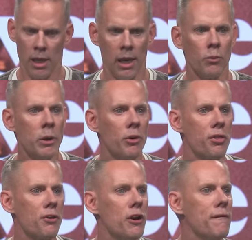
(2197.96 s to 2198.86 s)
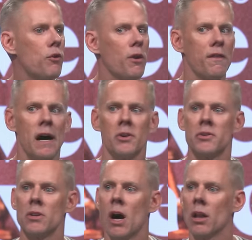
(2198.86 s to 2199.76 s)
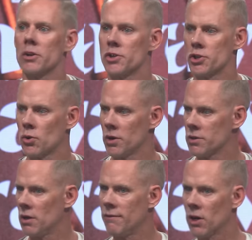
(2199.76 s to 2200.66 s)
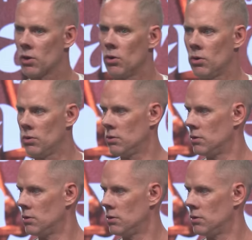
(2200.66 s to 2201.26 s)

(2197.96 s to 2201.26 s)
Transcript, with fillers: And we were $34,000 short of our goal.